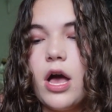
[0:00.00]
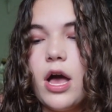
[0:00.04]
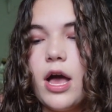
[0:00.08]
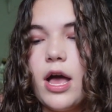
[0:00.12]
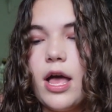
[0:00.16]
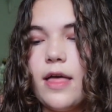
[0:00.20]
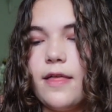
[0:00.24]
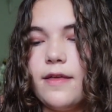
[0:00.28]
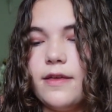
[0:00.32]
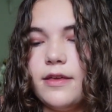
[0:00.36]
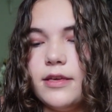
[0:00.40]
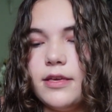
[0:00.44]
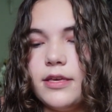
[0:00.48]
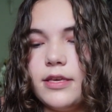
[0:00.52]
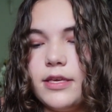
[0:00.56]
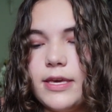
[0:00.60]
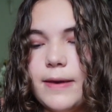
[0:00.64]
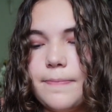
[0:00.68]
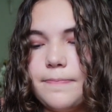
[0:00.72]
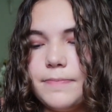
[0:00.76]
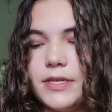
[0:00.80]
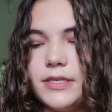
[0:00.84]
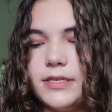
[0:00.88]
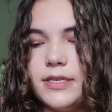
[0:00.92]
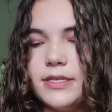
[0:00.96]
I think,
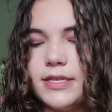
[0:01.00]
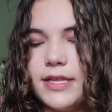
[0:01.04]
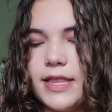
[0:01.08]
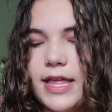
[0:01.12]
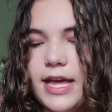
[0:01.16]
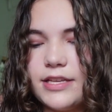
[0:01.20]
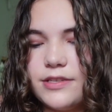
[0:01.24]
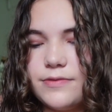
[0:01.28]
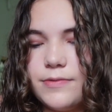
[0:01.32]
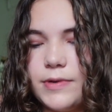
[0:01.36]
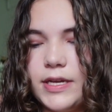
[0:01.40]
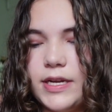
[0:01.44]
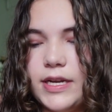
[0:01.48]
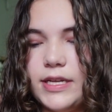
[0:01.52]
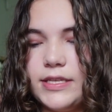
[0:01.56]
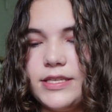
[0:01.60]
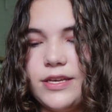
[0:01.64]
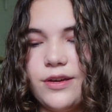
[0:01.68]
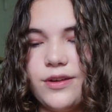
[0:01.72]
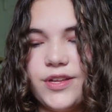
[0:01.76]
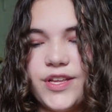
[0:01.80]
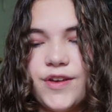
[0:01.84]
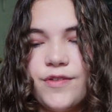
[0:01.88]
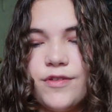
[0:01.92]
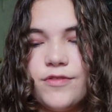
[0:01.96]
yep, this is the last one. It's
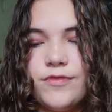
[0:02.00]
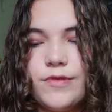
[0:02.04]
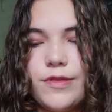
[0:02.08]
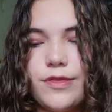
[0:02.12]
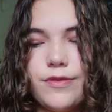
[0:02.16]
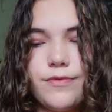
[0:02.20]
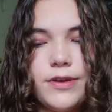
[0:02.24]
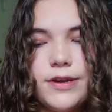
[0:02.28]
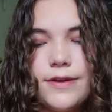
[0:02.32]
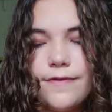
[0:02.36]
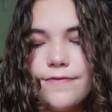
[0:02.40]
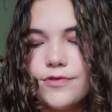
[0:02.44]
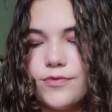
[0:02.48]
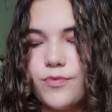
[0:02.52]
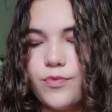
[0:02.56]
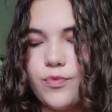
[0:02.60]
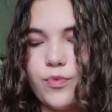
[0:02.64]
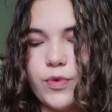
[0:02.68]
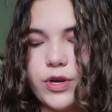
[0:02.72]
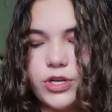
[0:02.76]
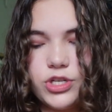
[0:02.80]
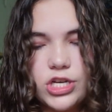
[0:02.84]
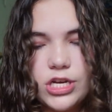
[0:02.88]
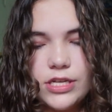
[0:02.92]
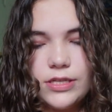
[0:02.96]
the only one with 3 different
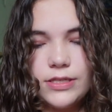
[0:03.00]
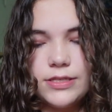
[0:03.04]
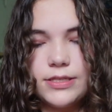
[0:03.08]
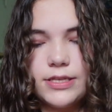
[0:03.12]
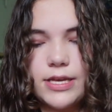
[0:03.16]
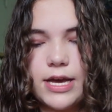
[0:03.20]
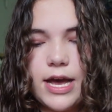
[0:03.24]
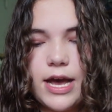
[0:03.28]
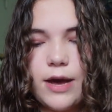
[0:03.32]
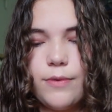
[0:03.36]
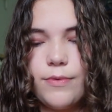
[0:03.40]
widgets.